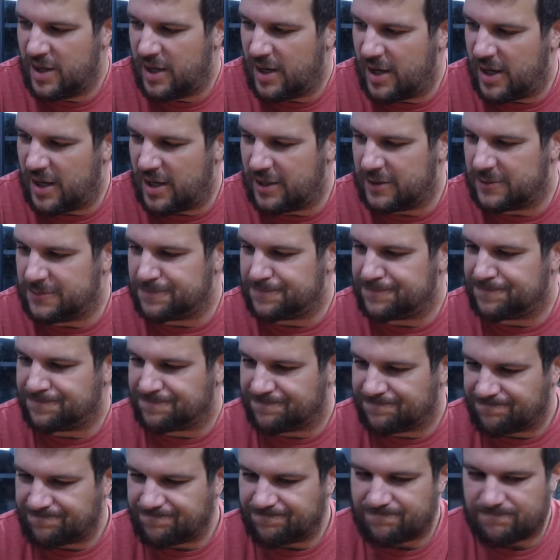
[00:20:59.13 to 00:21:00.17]

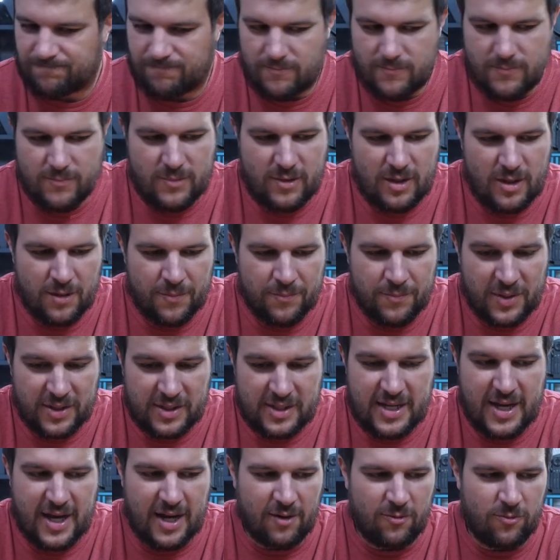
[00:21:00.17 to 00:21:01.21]
But
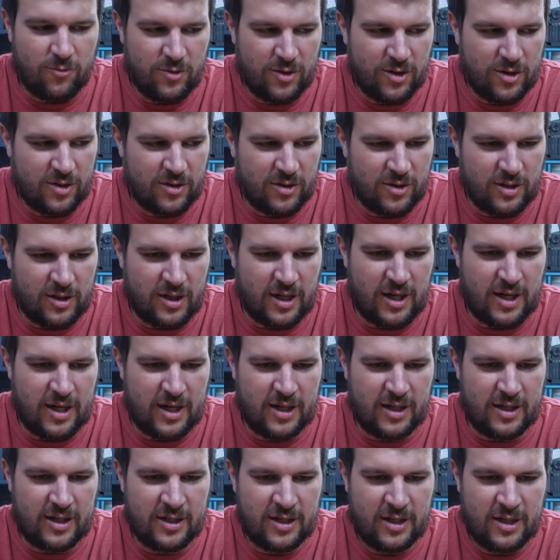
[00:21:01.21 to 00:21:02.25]
yeah,
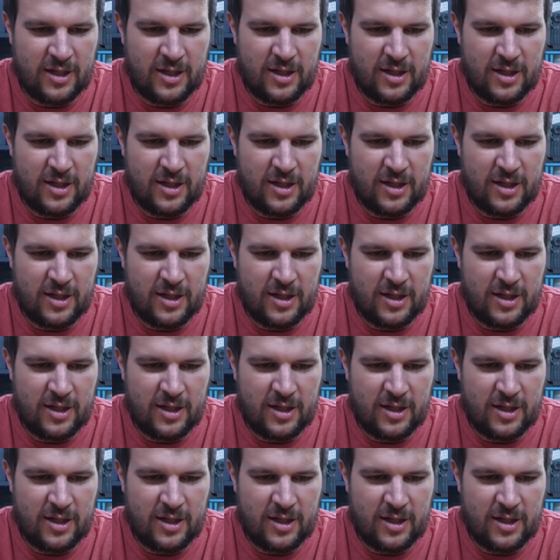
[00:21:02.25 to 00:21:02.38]
we're